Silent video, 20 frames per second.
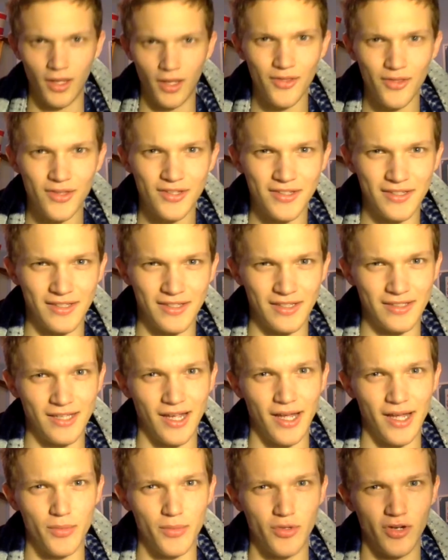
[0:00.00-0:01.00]
And this is a
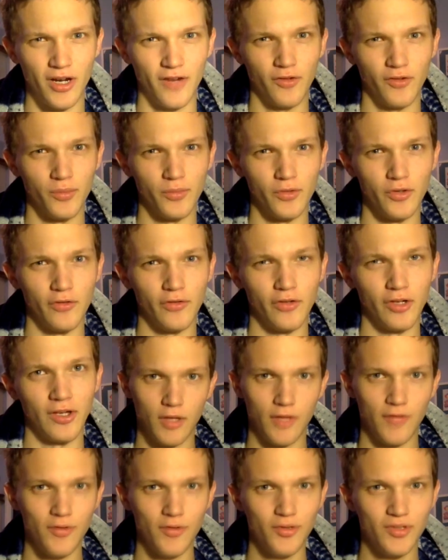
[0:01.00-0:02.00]
time travel movie.
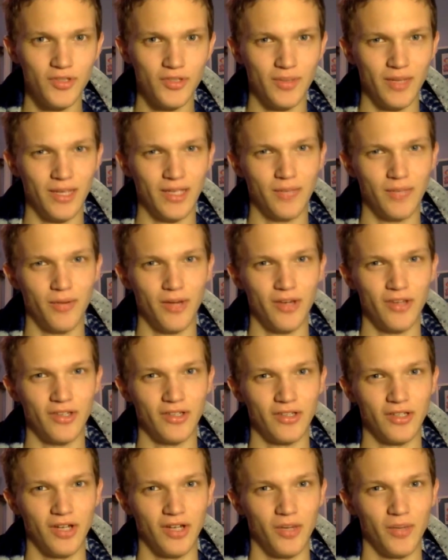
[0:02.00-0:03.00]
If you expect
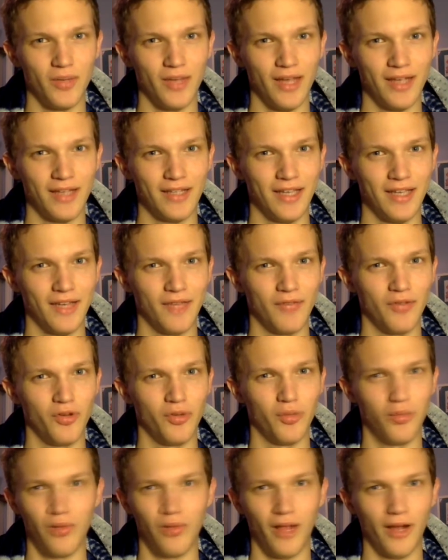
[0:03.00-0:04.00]
Project Almanac to have no
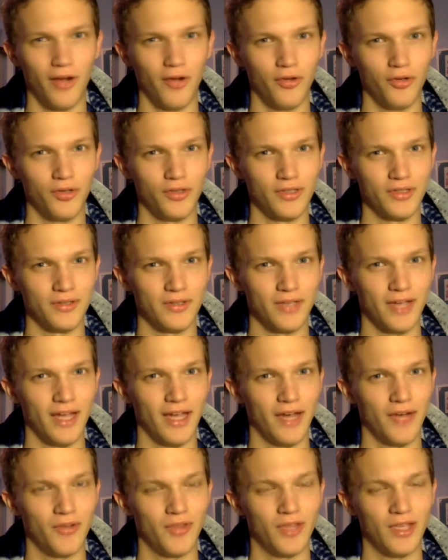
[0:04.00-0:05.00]
plot holes and tie
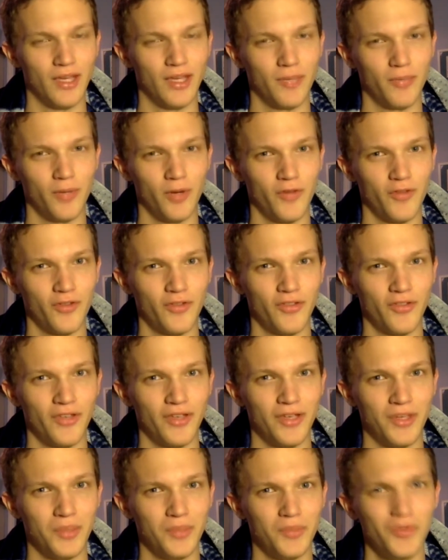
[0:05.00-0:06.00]
everything up
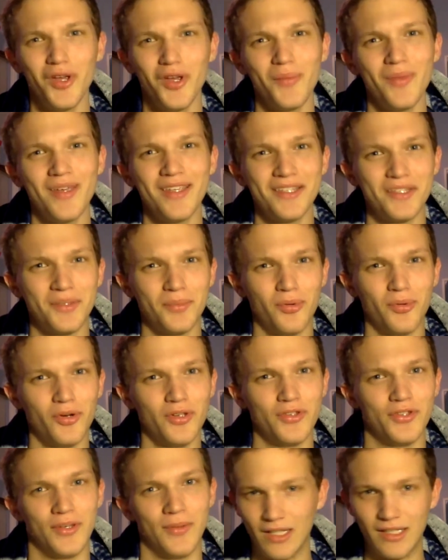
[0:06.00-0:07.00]
perfectly, you're gonna be
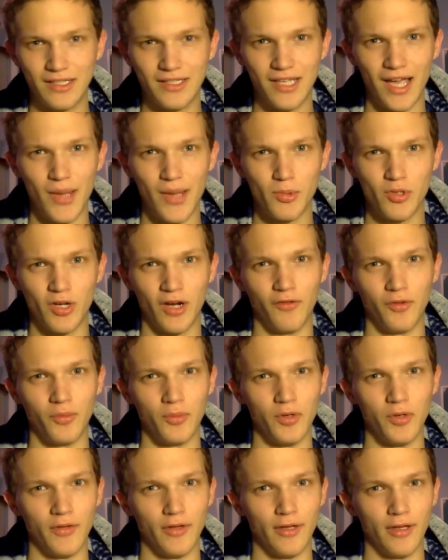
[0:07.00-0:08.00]
disappointed. It's a time travel
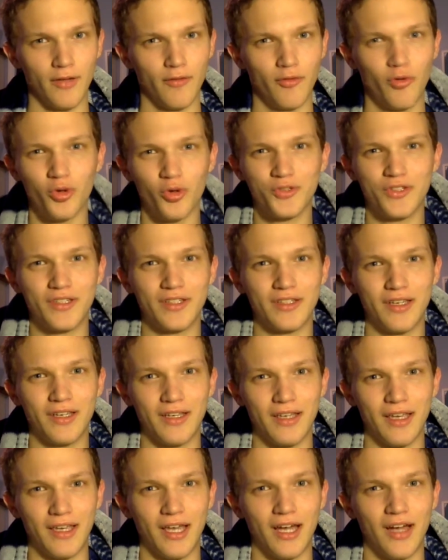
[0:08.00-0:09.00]
movie. Of course it's gonna
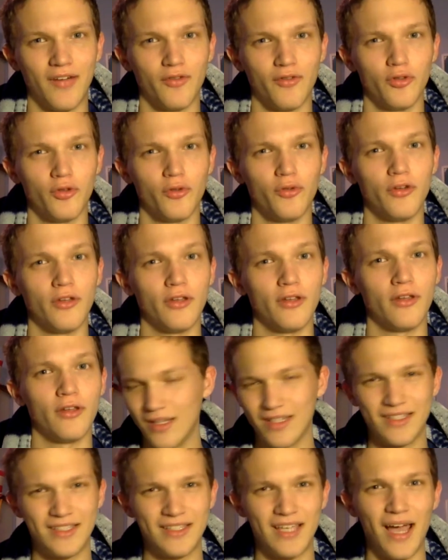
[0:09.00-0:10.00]
get convoluted.
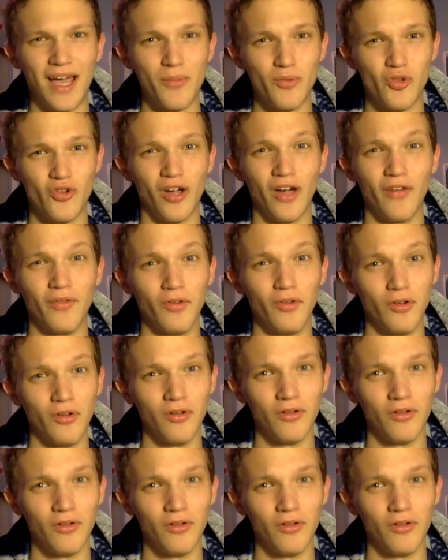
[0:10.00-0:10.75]
It's time travel.